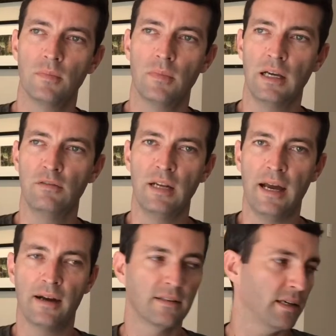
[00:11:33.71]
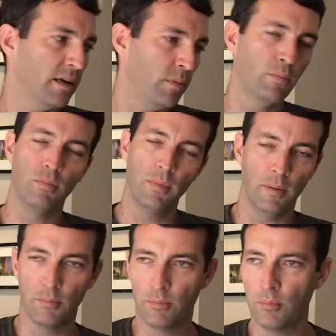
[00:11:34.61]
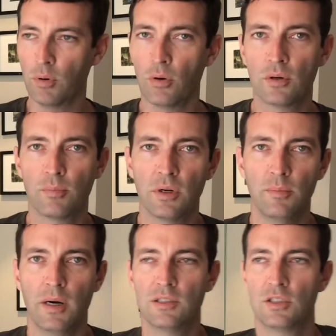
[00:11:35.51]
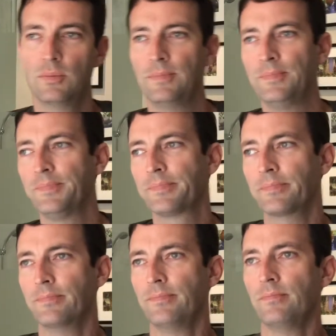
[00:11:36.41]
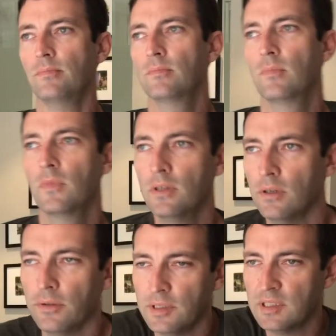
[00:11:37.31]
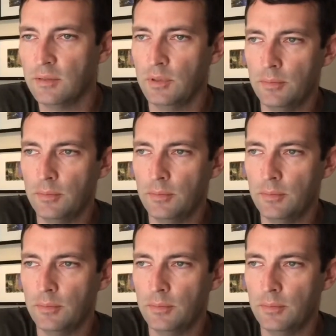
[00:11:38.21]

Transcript: I even act like I'm broke pretty much. You know, they see